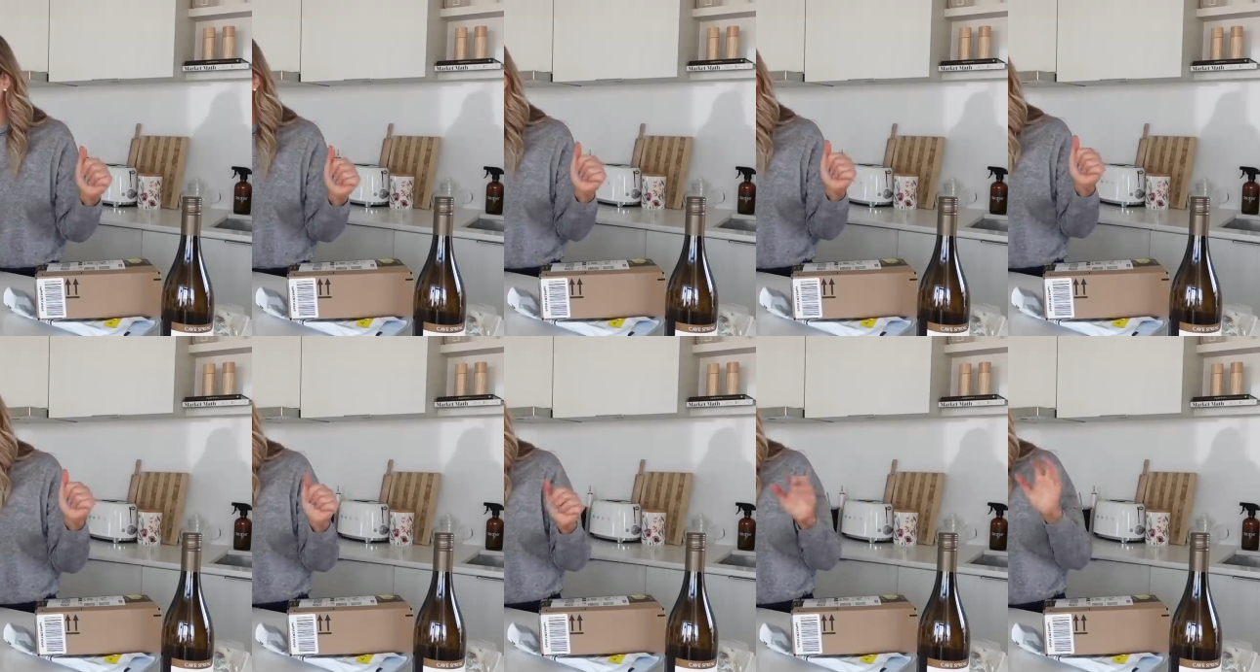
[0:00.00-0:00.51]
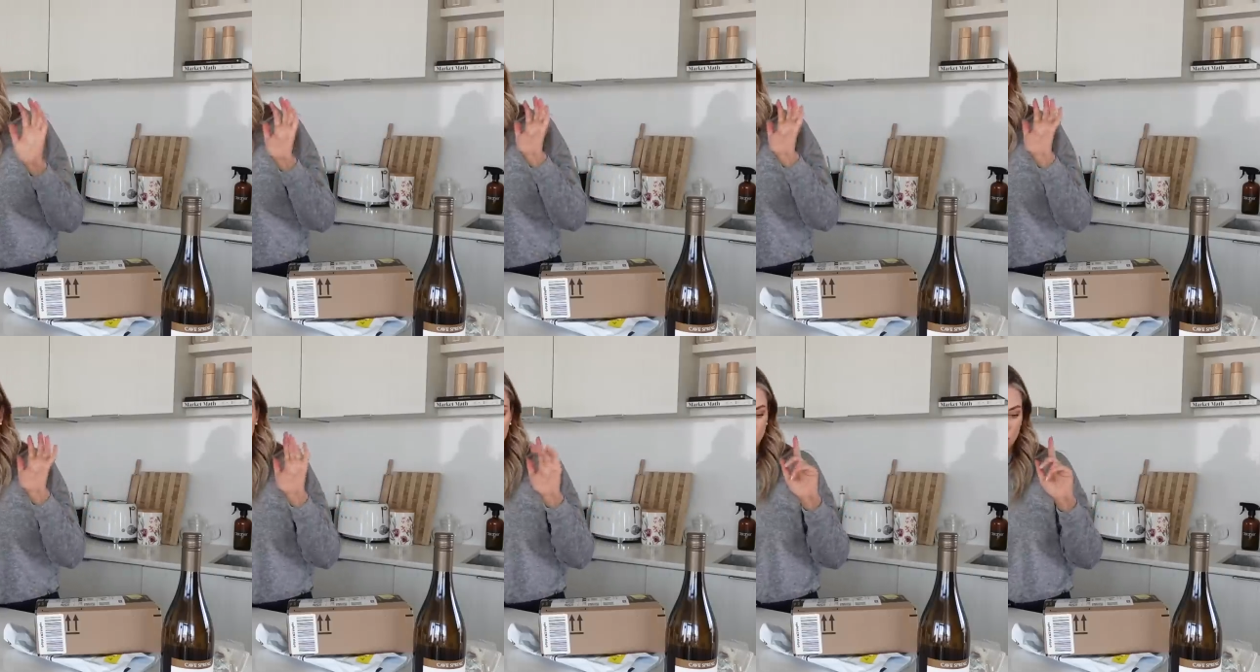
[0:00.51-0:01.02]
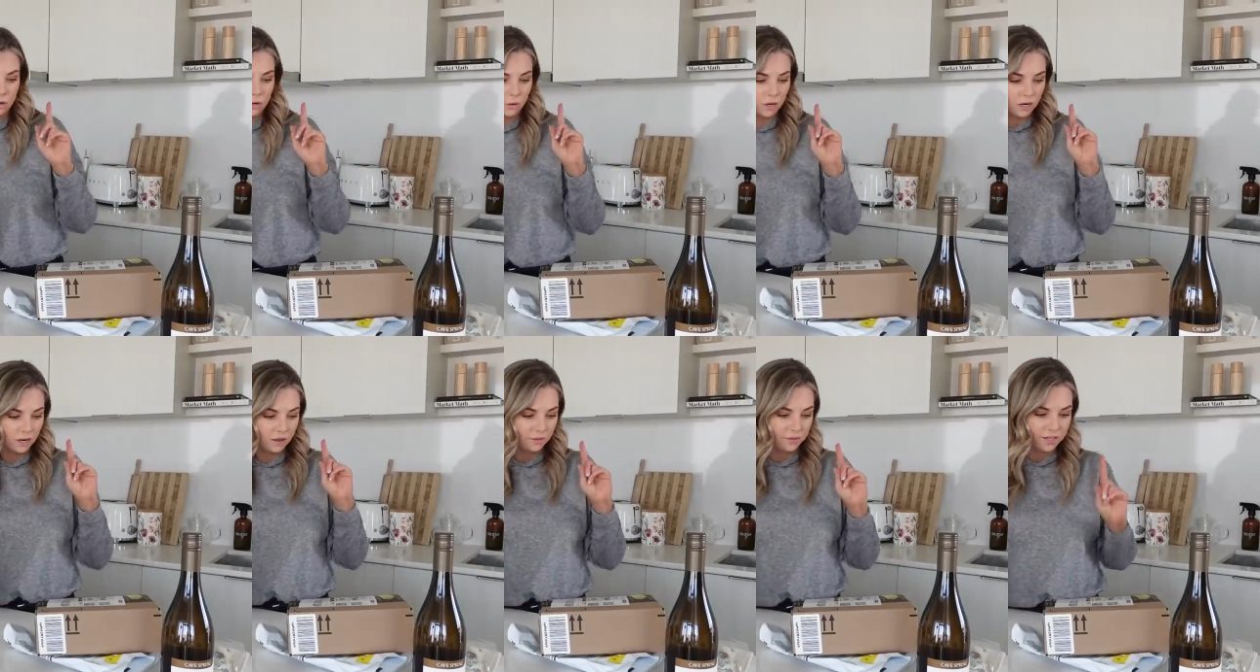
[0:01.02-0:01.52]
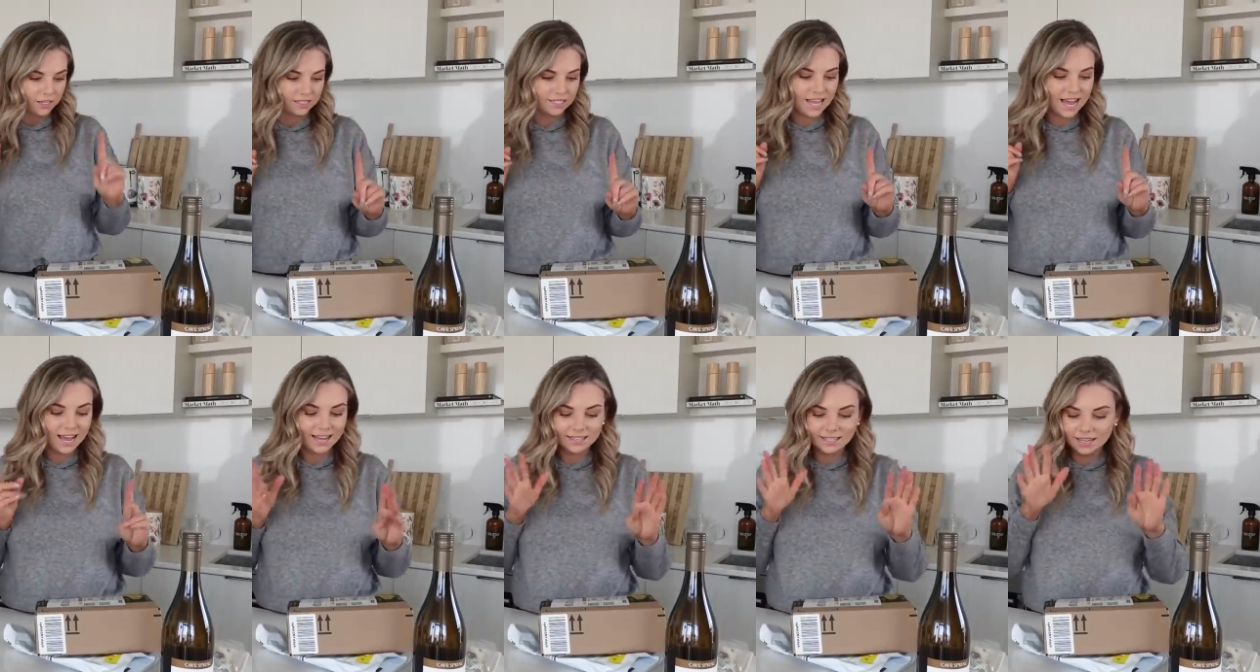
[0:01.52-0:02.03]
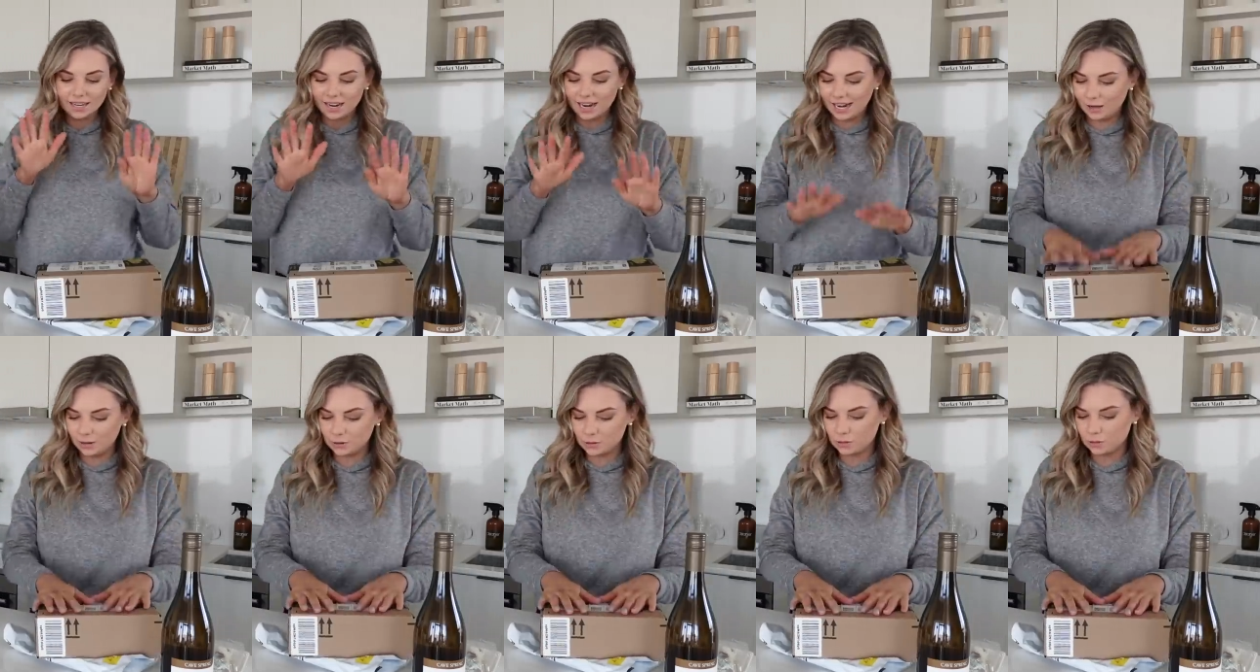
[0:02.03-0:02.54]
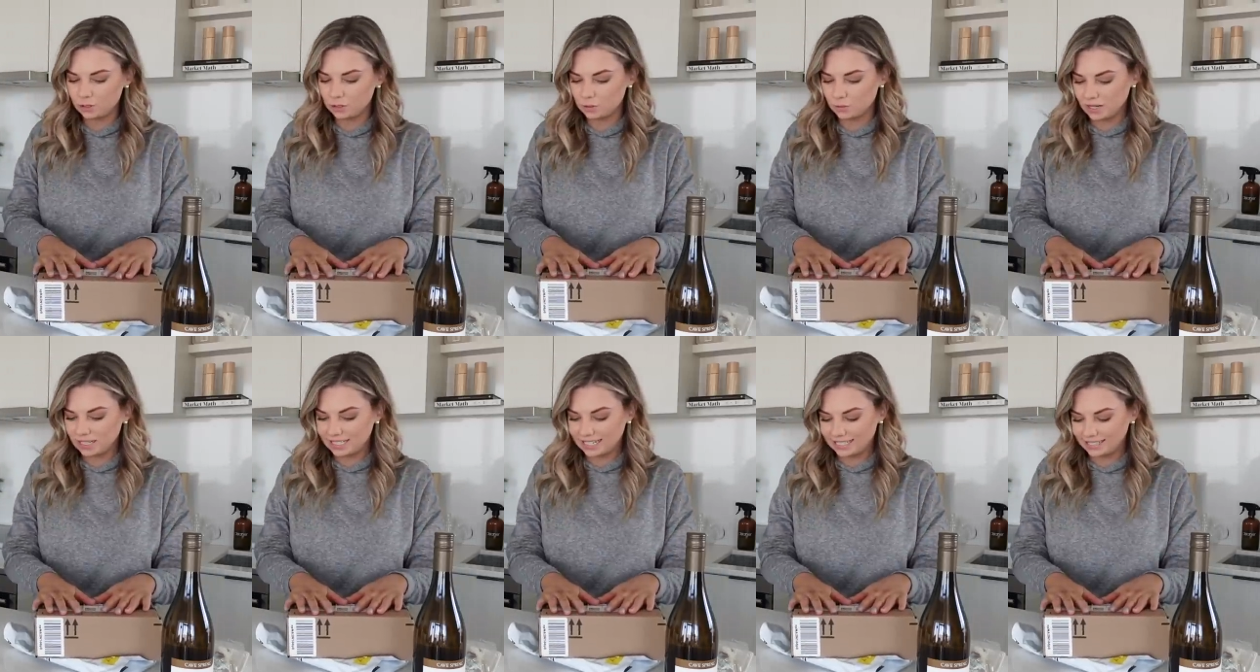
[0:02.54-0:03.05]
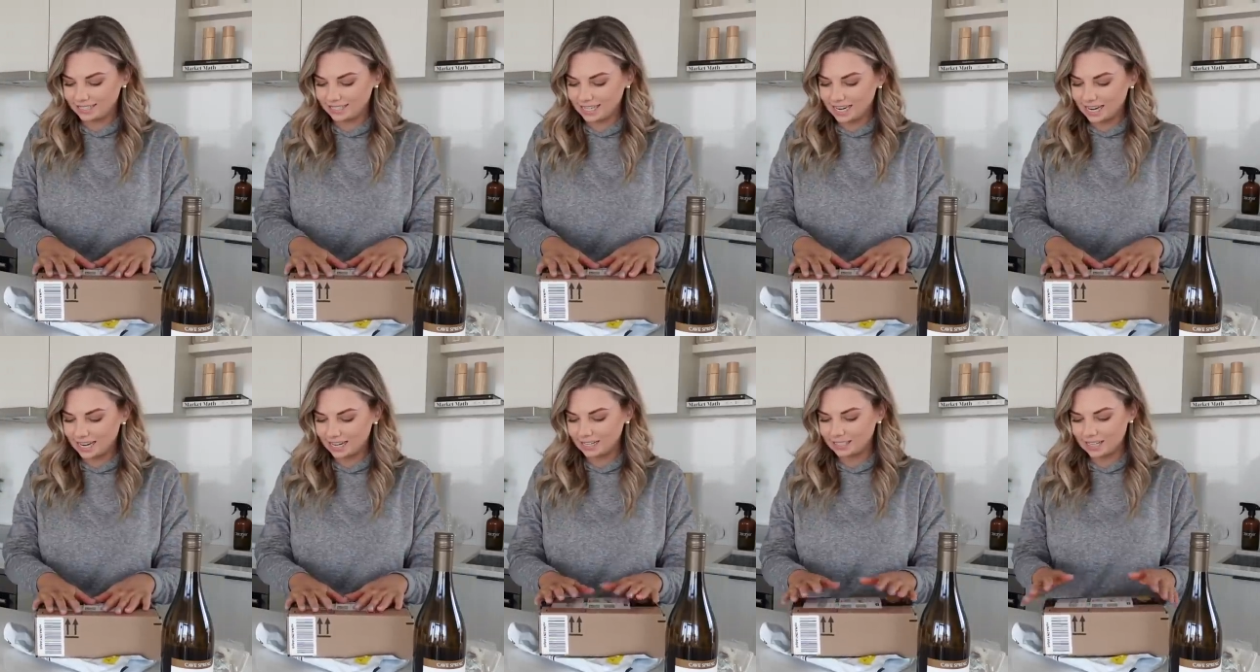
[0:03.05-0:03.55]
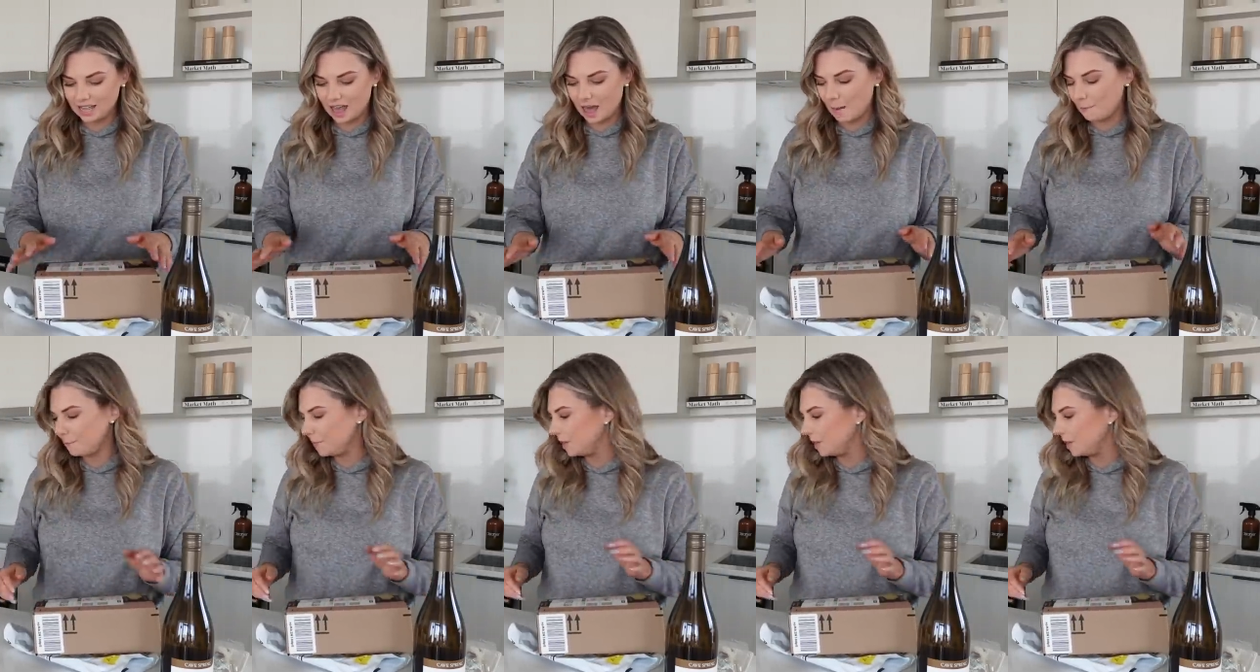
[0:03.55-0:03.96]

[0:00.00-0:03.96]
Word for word: come in. So there's that. I also just went downstairs and